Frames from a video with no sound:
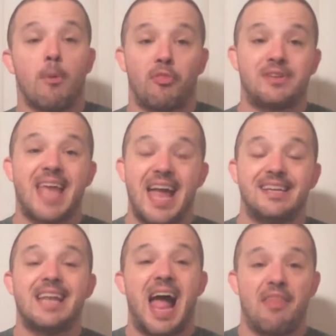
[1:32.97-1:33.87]
Both the
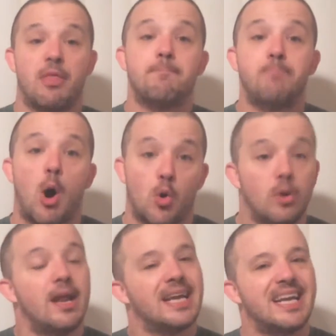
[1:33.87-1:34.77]
tendon and the
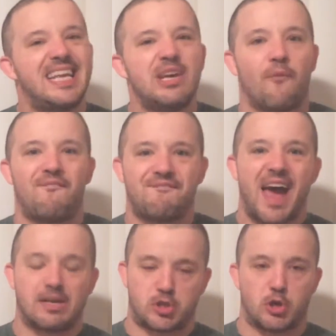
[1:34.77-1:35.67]
bone can heal
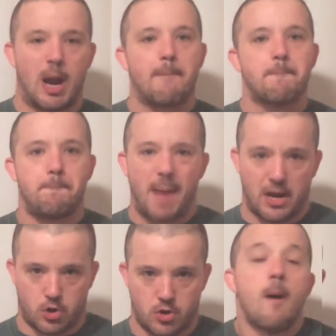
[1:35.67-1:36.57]
faster and
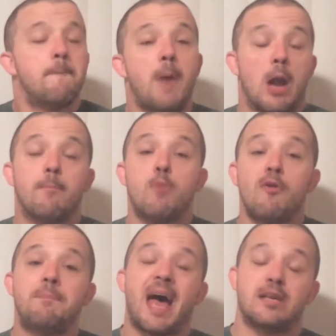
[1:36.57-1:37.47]
better. But
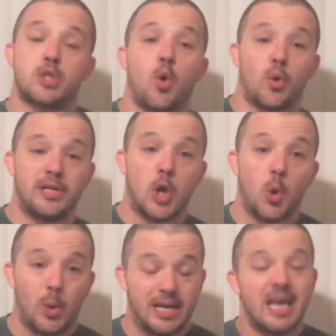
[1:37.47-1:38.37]
moving past the horny
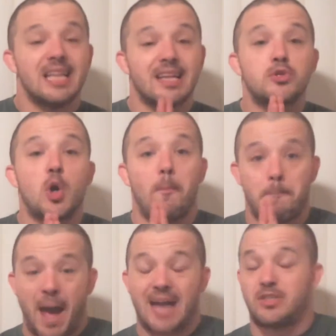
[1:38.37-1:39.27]
goat weed, let's go
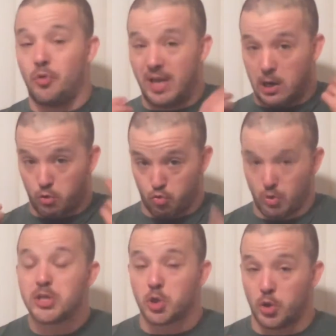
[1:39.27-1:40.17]
back to the
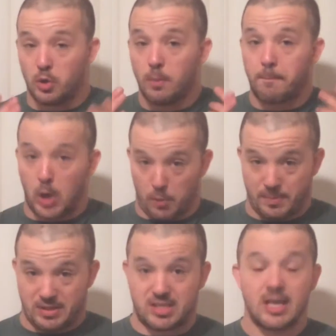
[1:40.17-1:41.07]
original
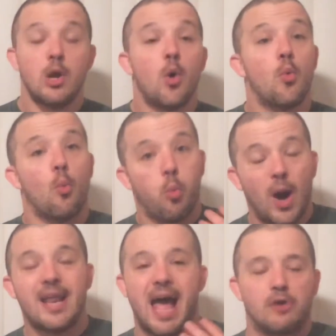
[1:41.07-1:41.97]
purpose.
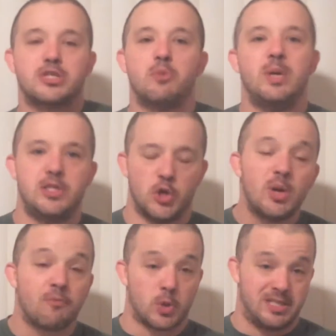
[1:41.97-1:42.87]
What else can we
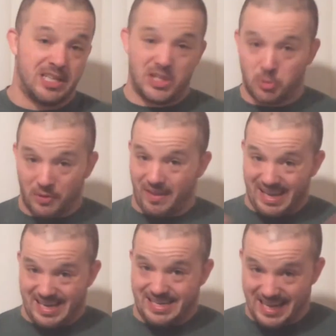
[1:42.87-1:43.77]
do if we're dealing with
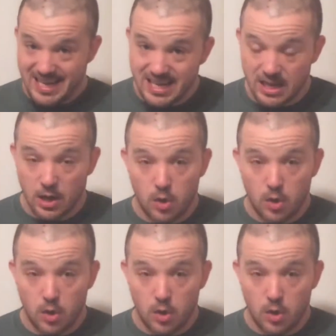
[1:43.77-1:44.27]
ED?